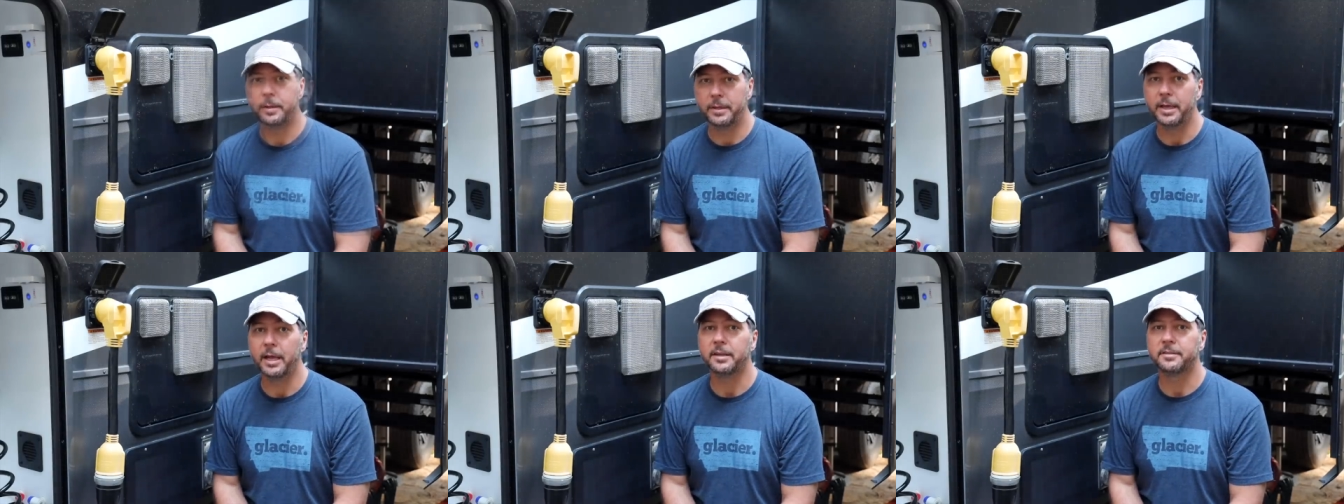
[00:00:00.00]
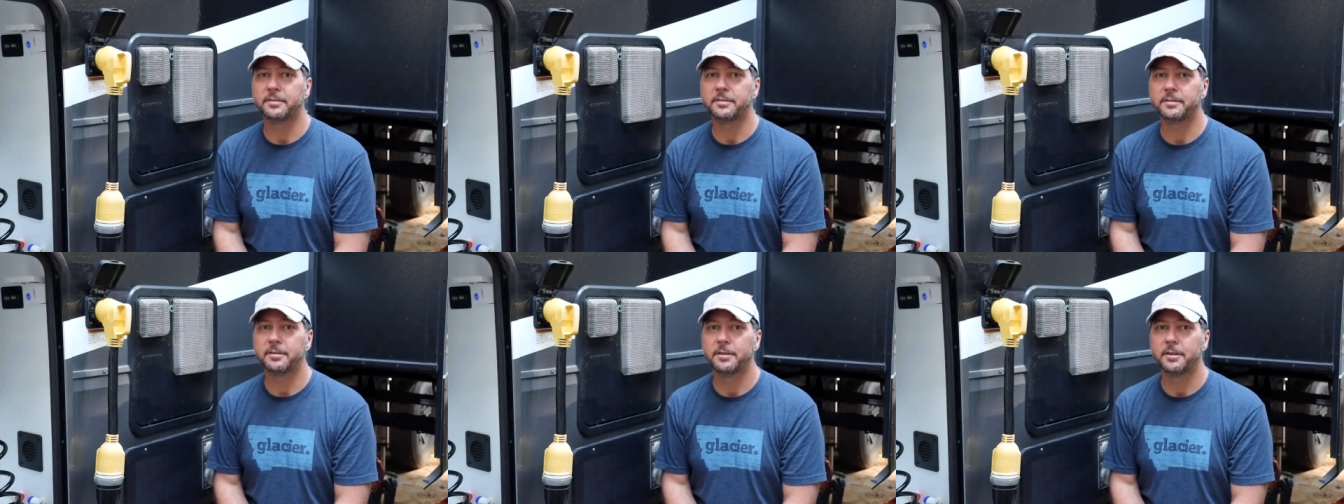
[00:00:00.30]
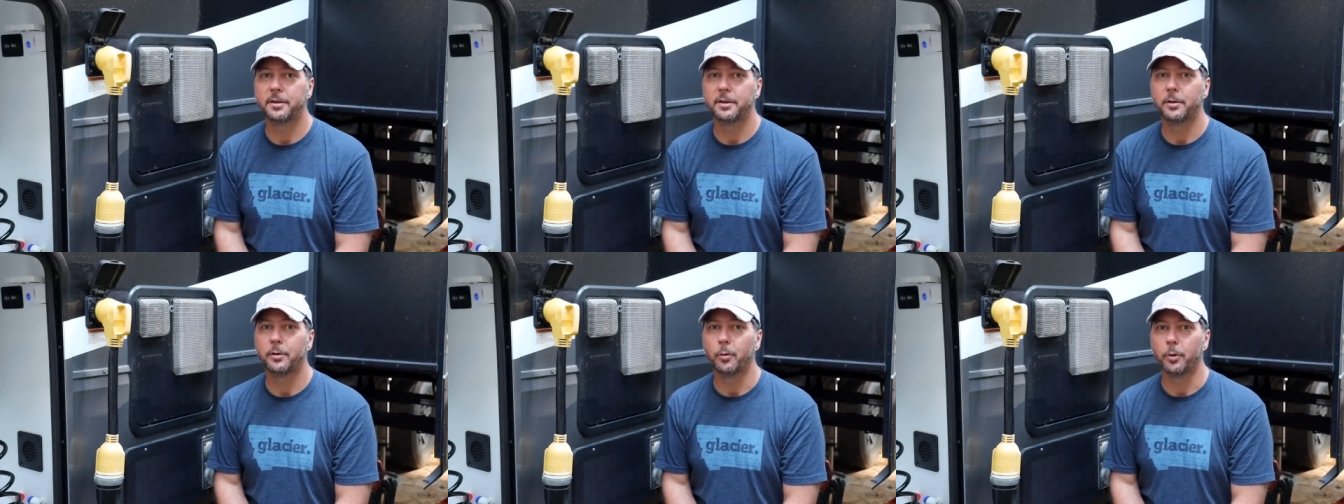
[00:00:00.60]
Yes.
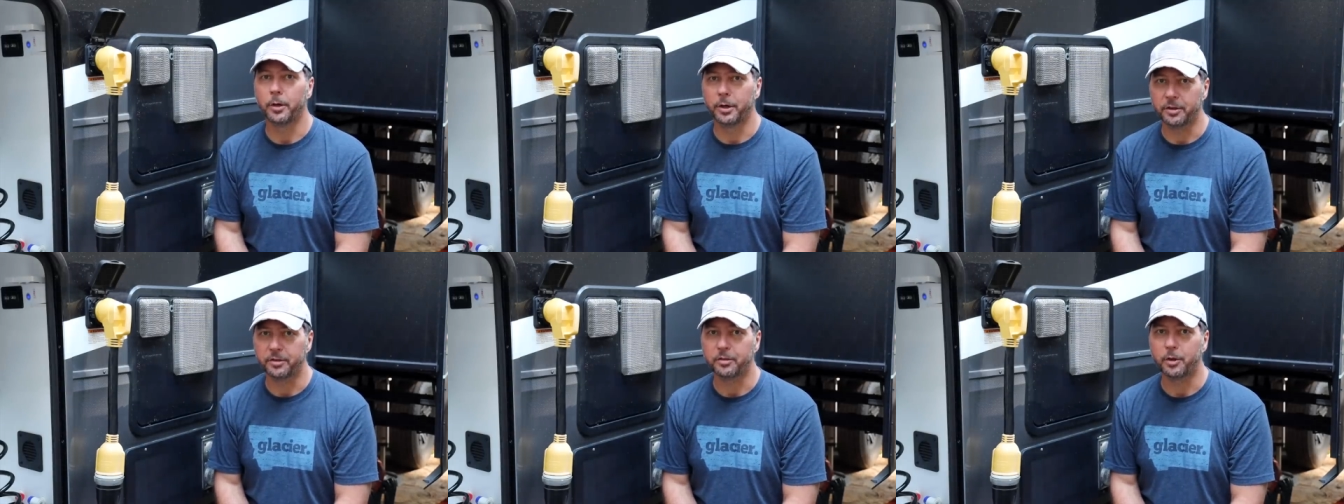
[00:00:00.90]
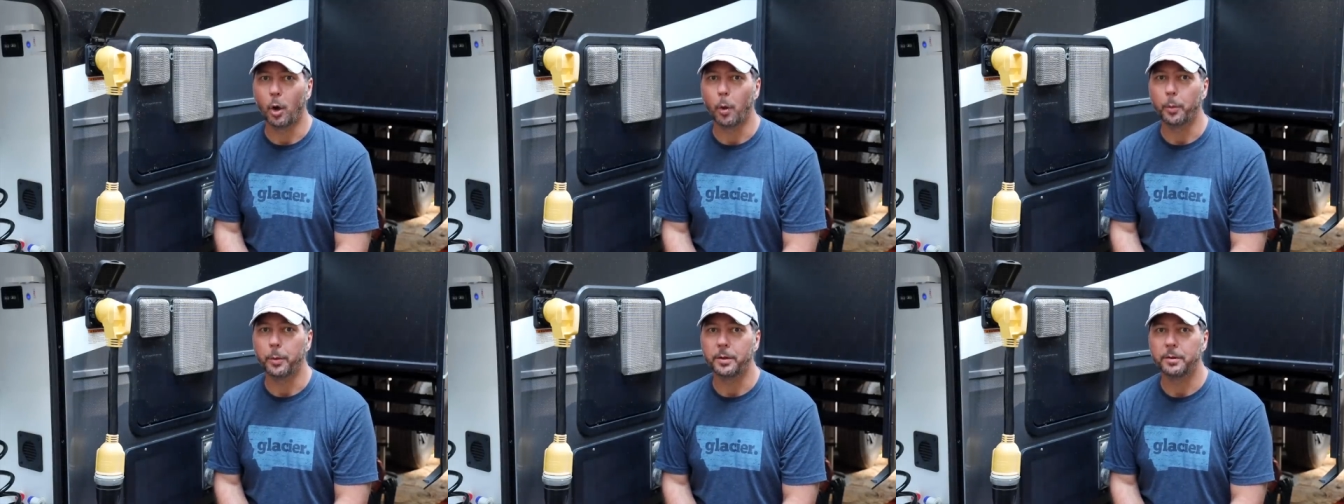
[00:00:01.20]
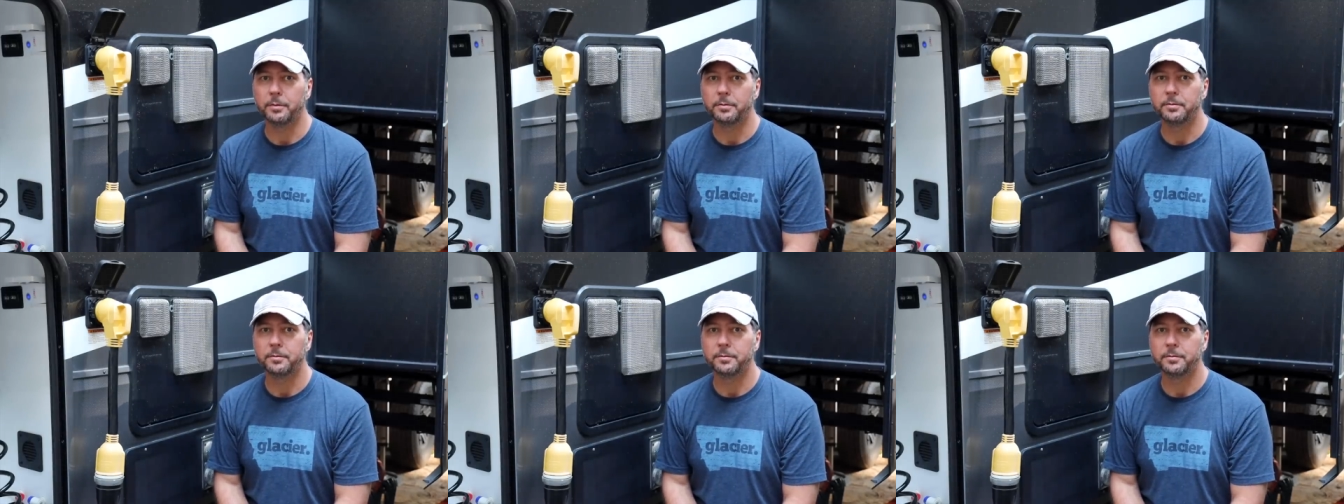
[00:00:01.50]
Okay. We're gonna scope
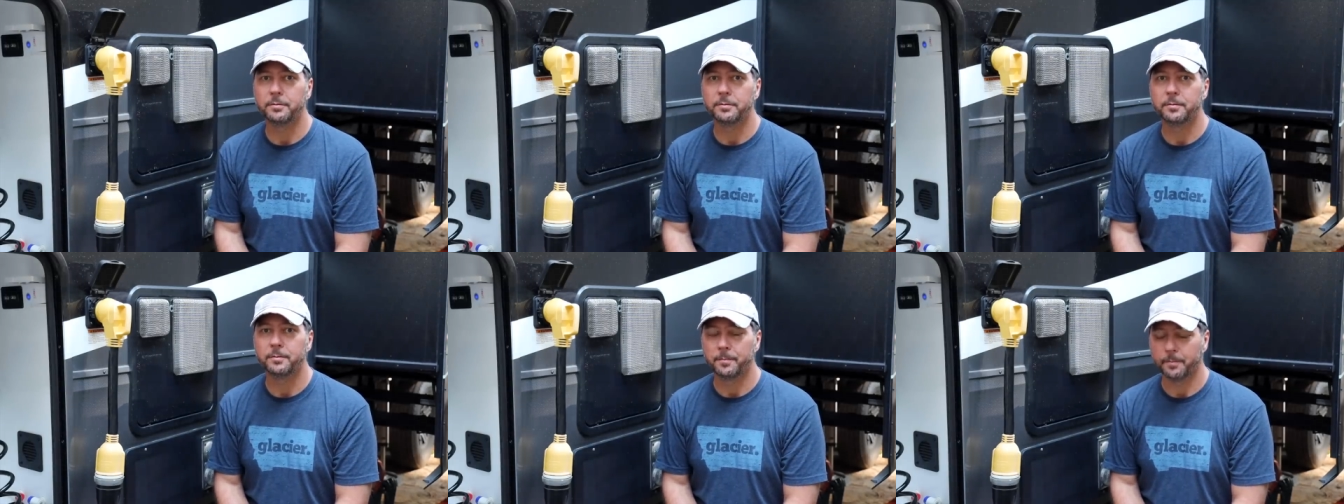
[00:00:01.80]
it. Okay.